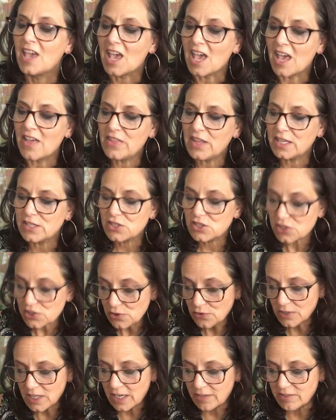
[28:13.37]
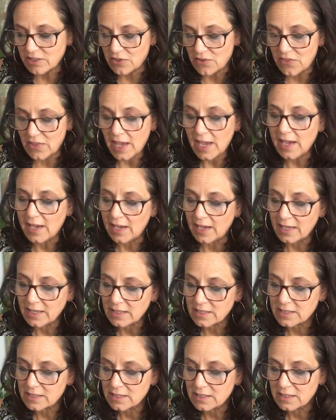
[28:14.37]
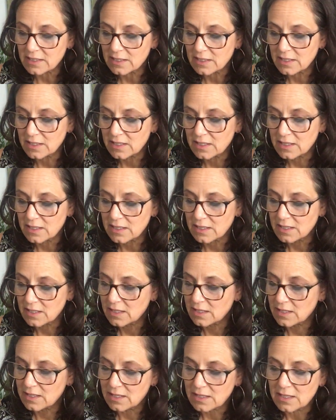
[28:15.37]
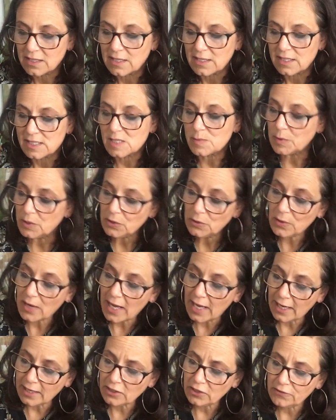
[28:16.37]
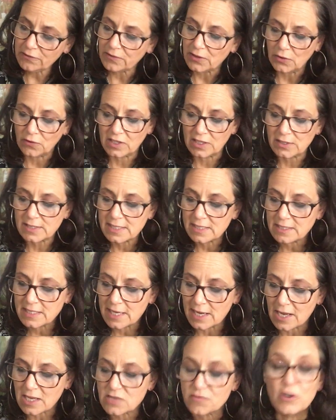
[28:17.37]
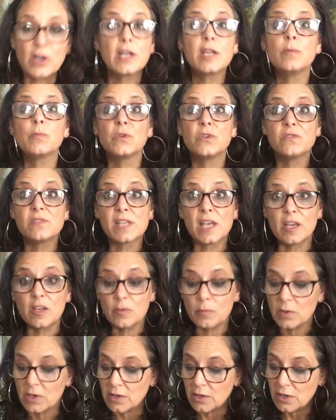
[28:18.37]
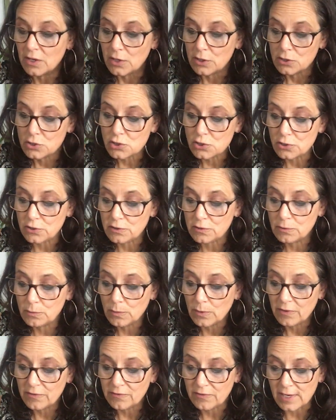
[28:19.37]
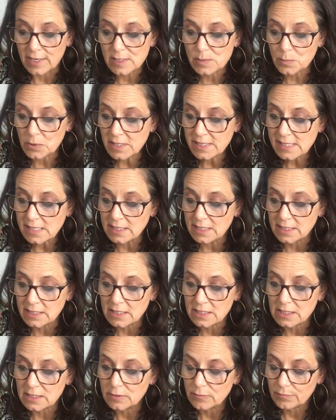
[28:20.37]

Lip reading: And then soon after that, Spiro Agnew, found guilty of tax fraud, he moves up to vice president.